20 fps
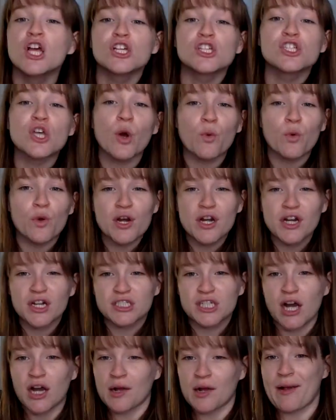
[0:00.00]
So we're going to
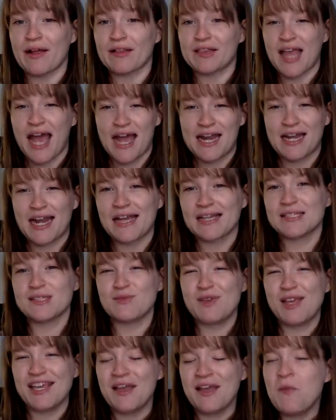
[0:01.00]
talk about that next
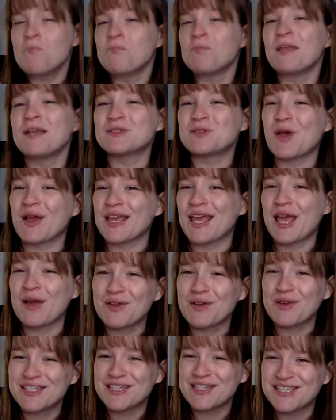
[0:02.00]
week. So I can't
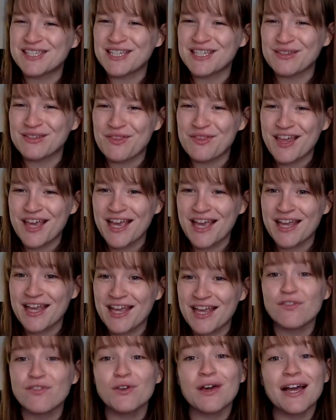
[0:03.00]
wait to see you then.
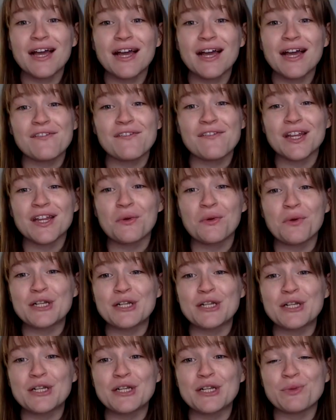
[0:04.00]
If you guys have any
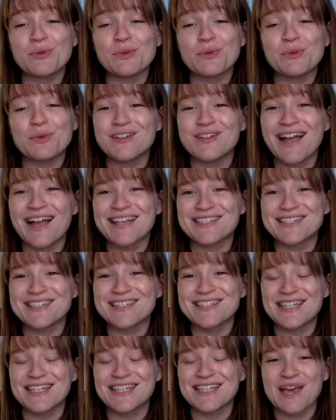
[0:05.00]
questions, please don't
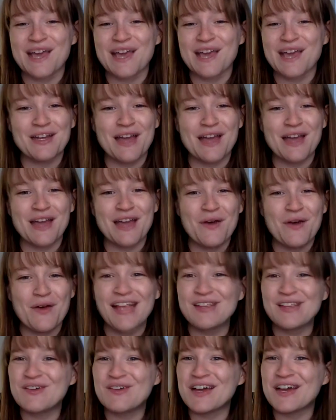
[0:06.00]
hesitate to let me know,
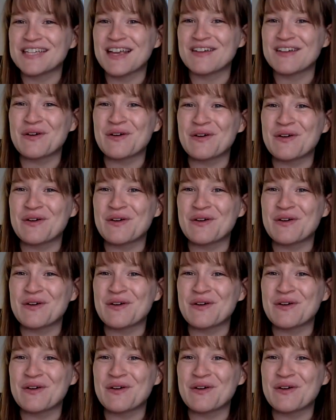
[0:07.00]
and you guys have a